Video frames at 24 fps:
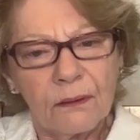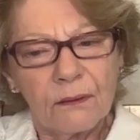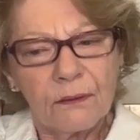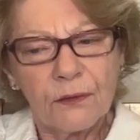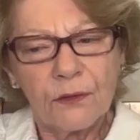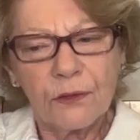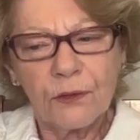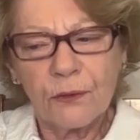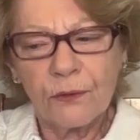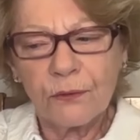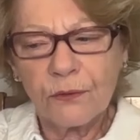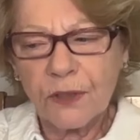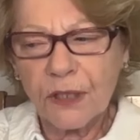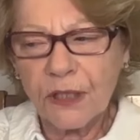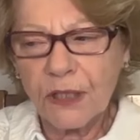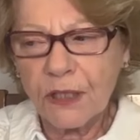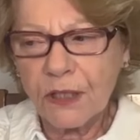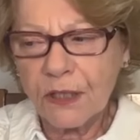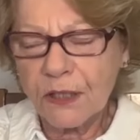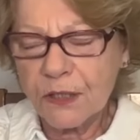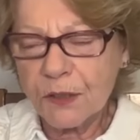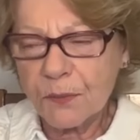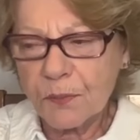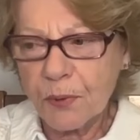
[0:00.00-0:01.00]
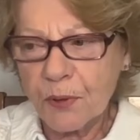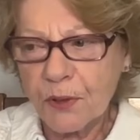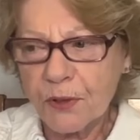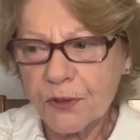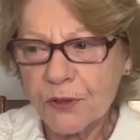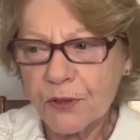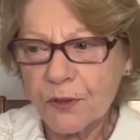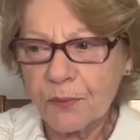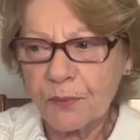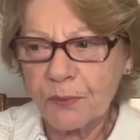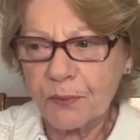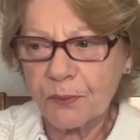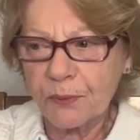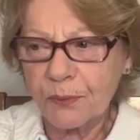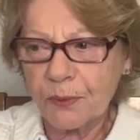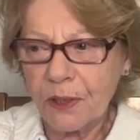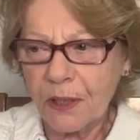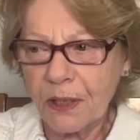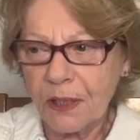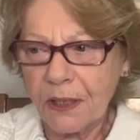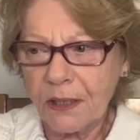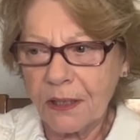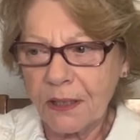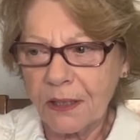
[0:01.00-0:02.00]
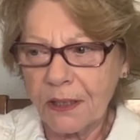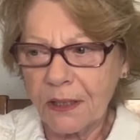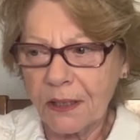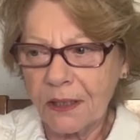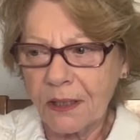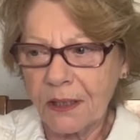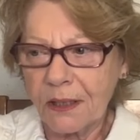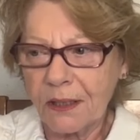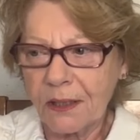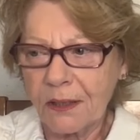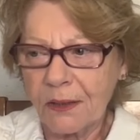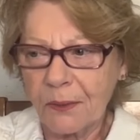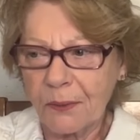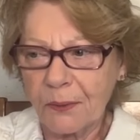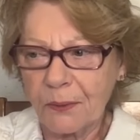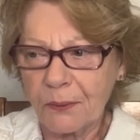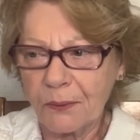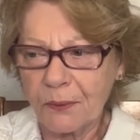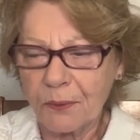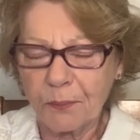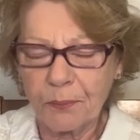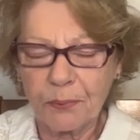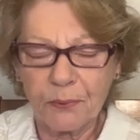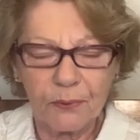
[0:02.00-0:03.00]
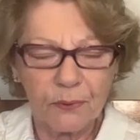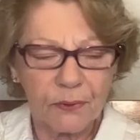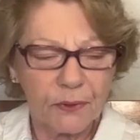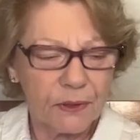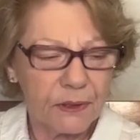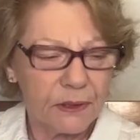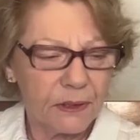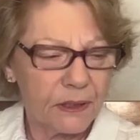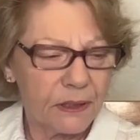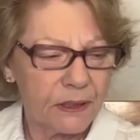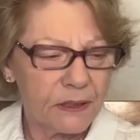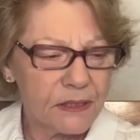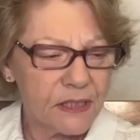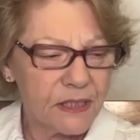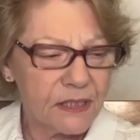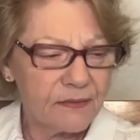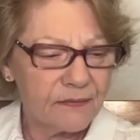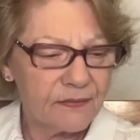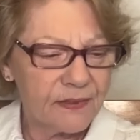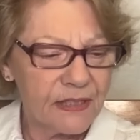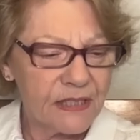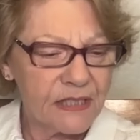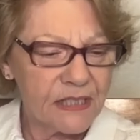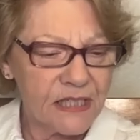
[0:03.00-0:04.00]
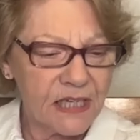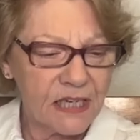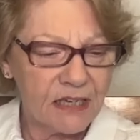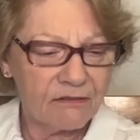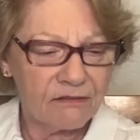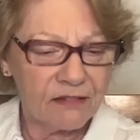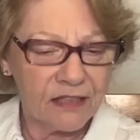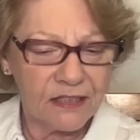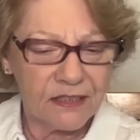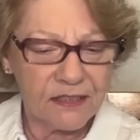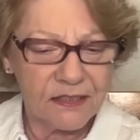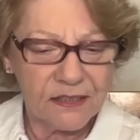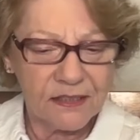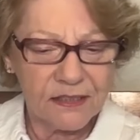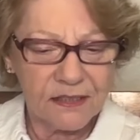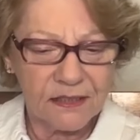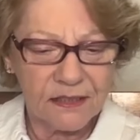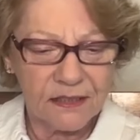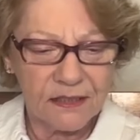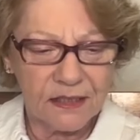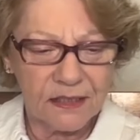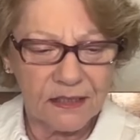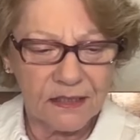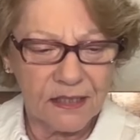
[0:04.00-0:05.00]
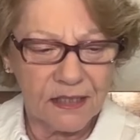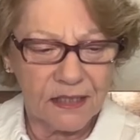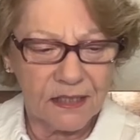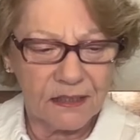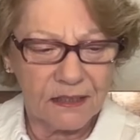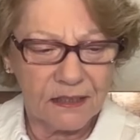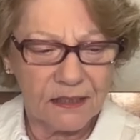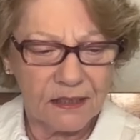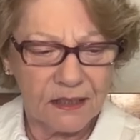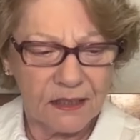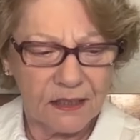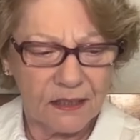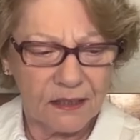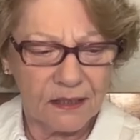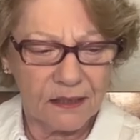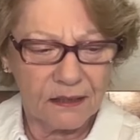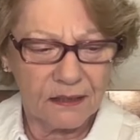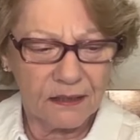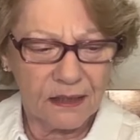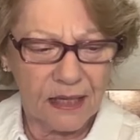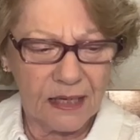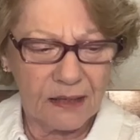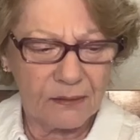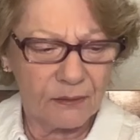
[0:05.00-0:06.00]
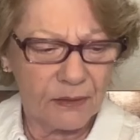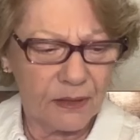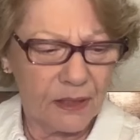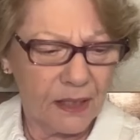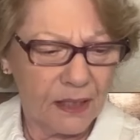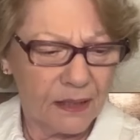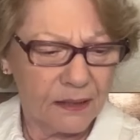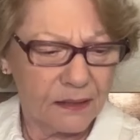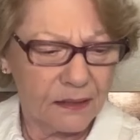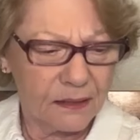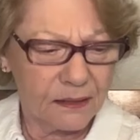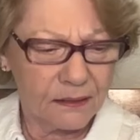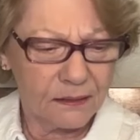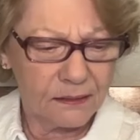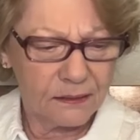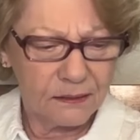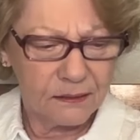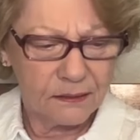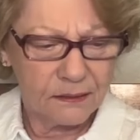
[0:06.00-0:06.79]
Do you think it's possible, like the book and the TV series, is it Outlander,